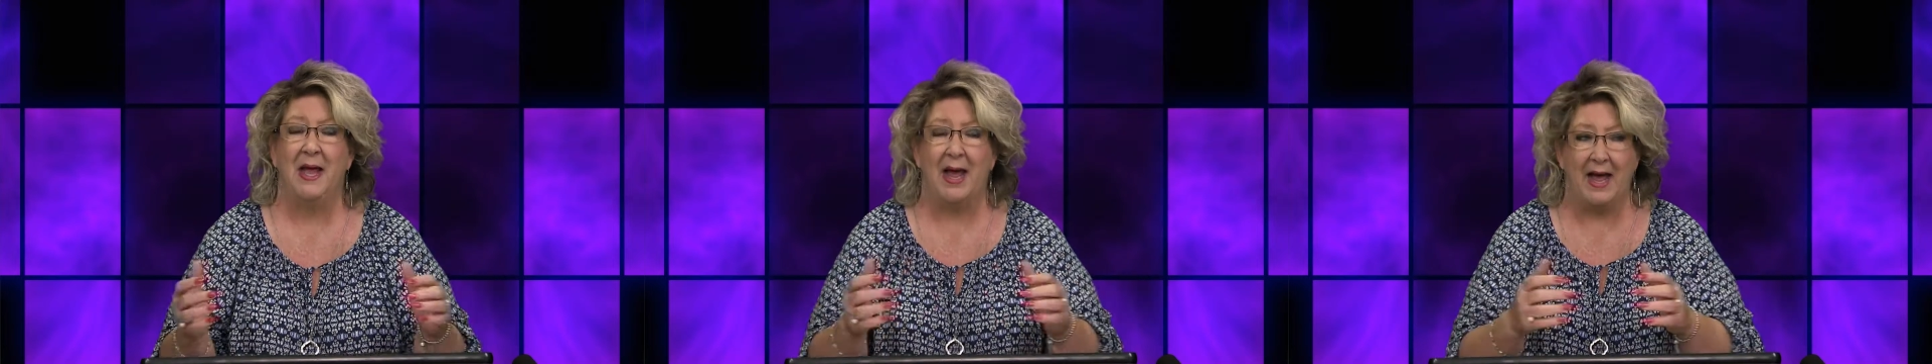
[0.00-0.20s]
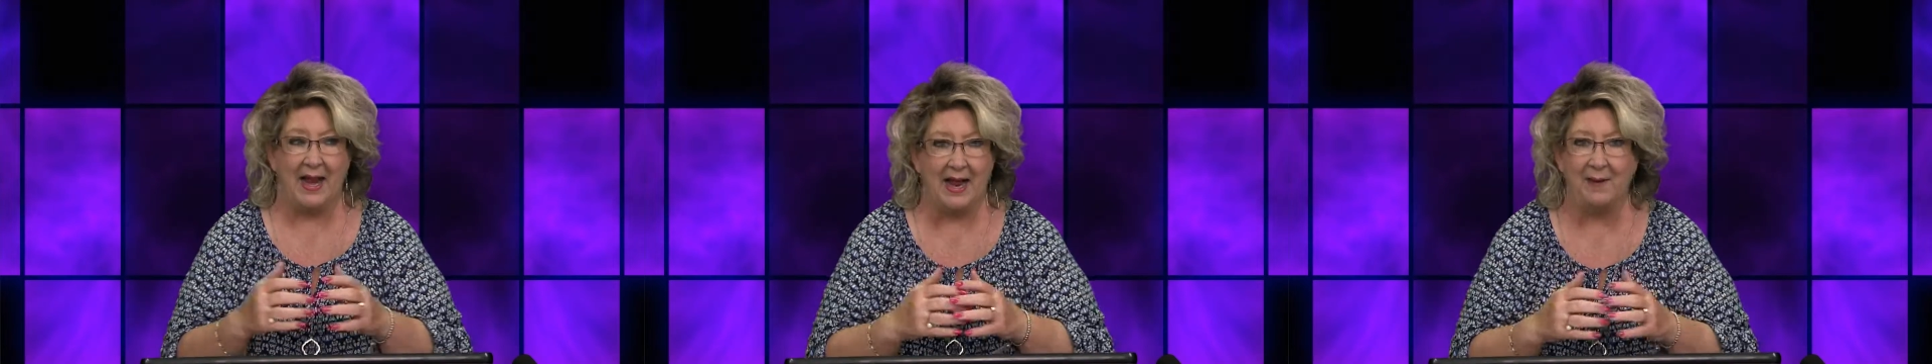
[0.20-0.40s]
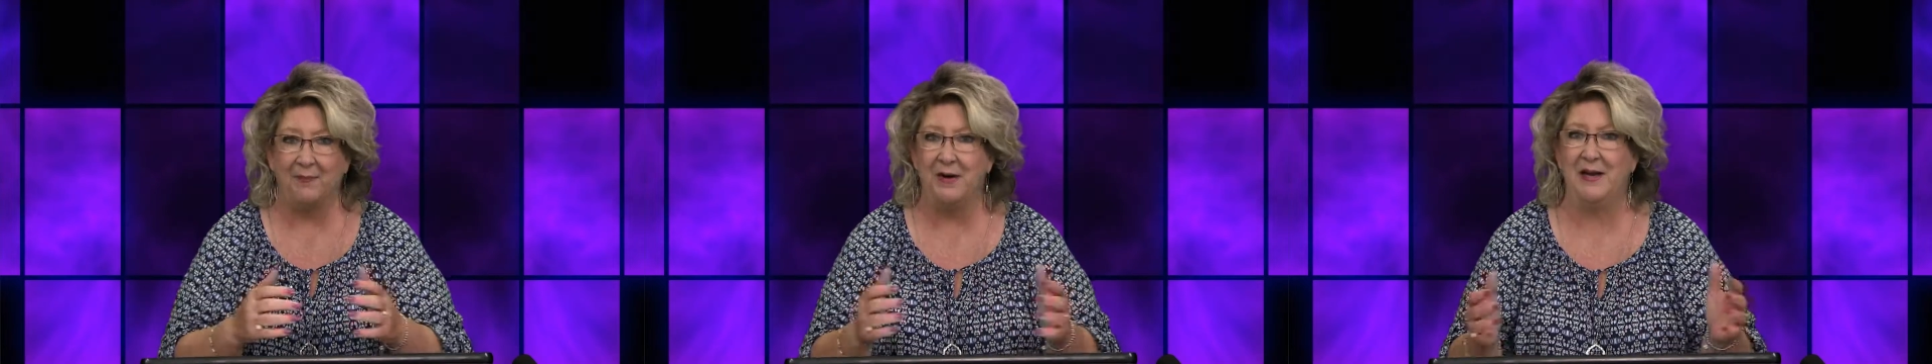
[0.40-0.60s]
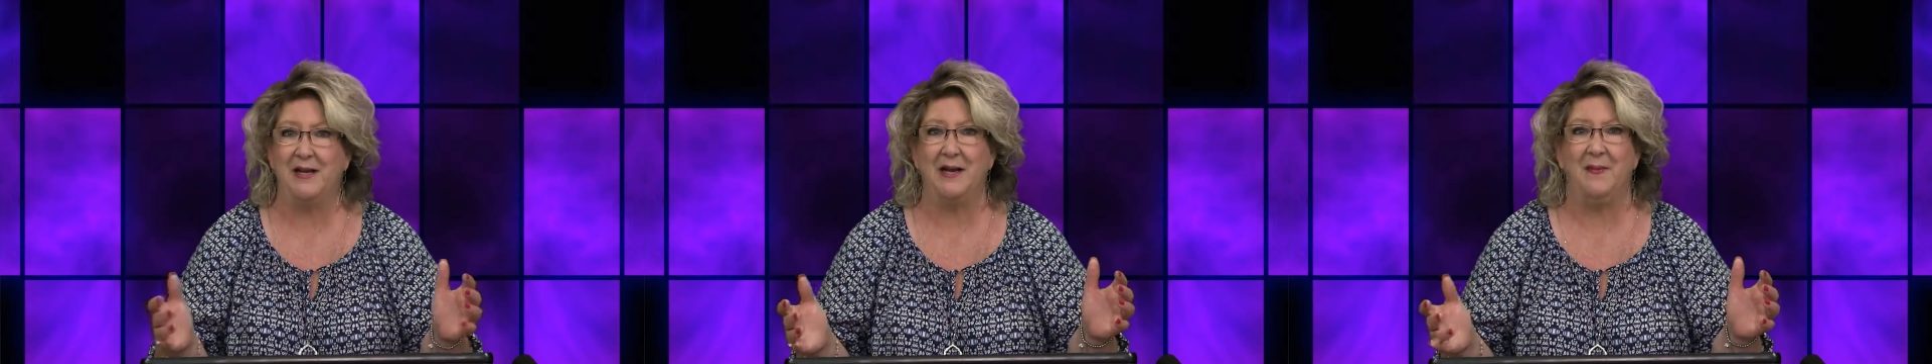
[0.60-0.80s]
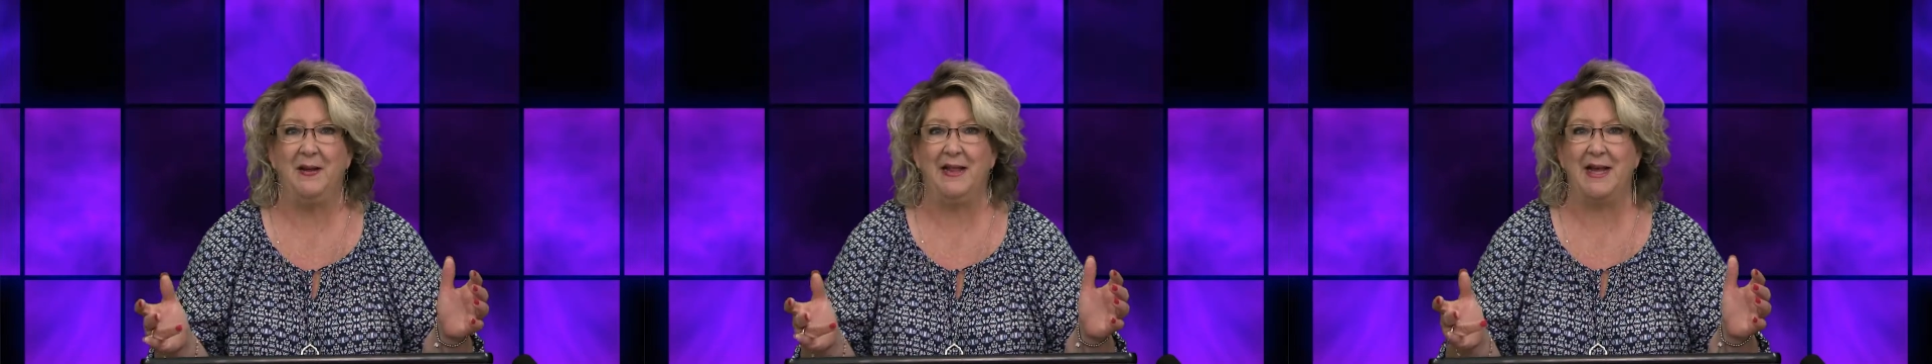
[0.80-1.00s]
and I'm
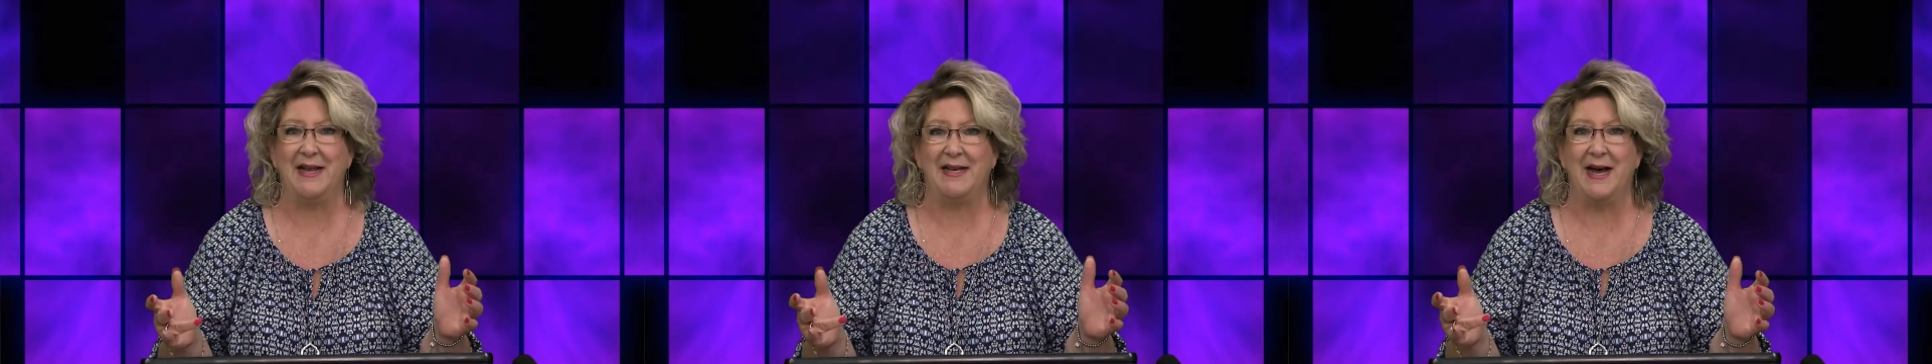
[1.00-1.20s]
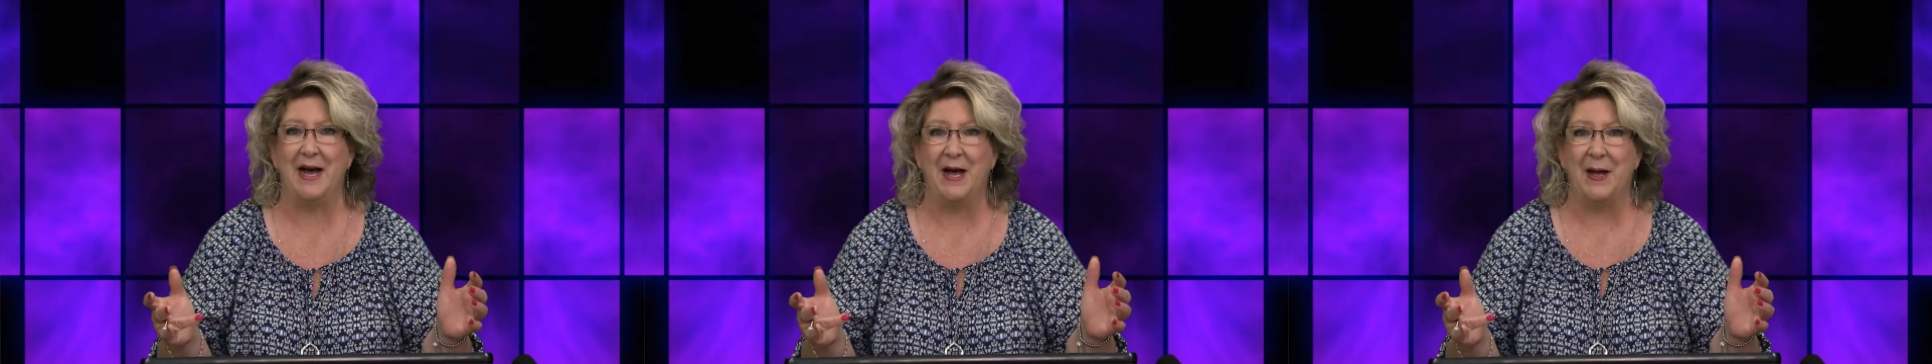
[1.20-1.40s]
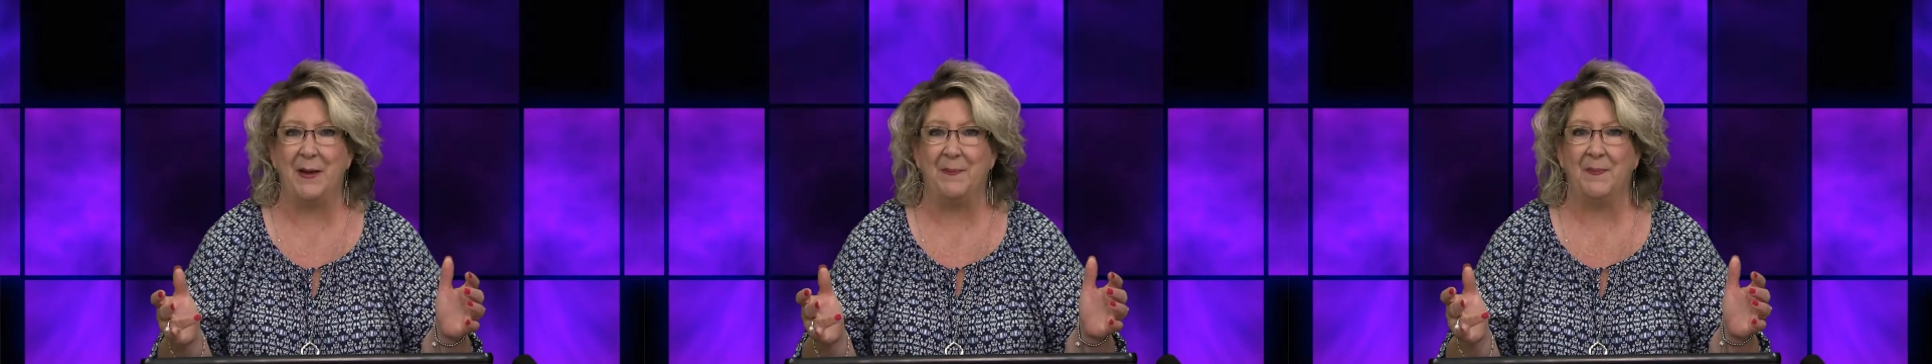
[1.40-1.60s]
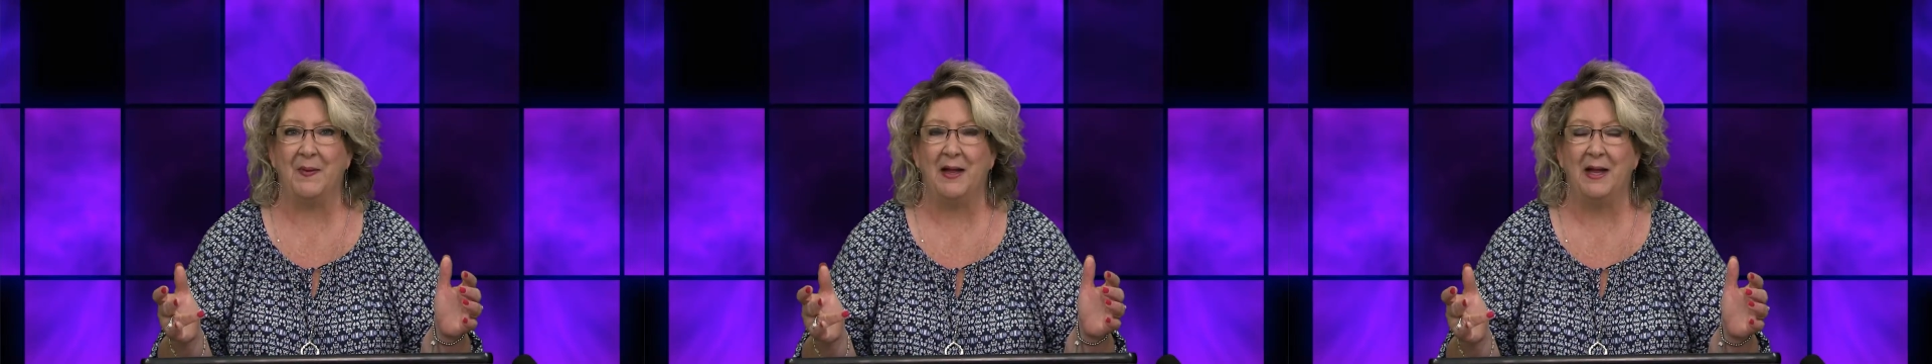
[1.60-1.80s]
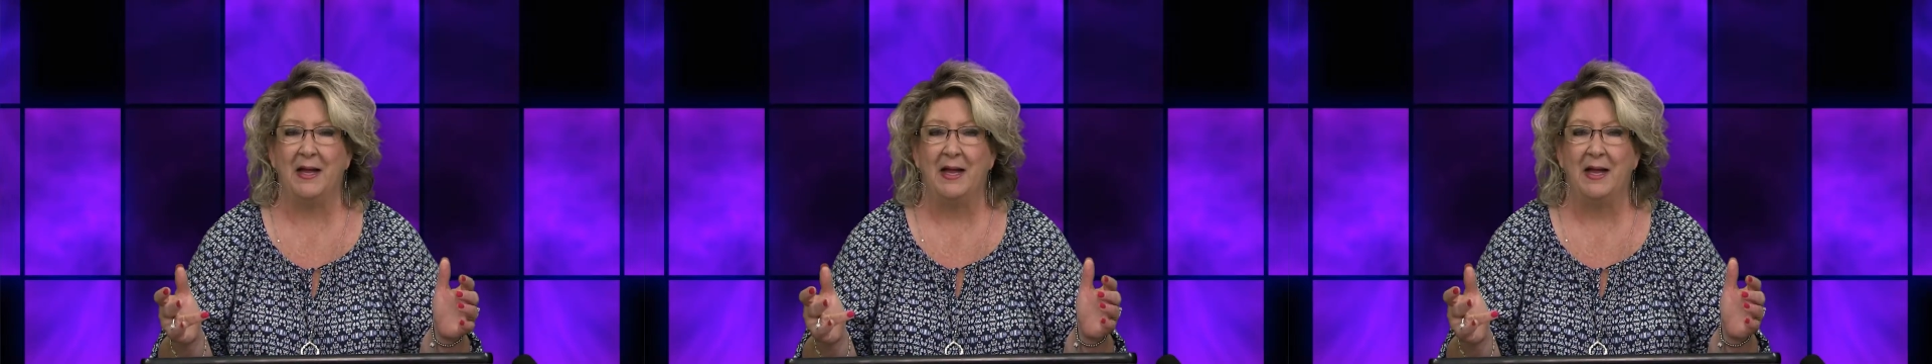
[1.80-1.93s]
redeeming that time.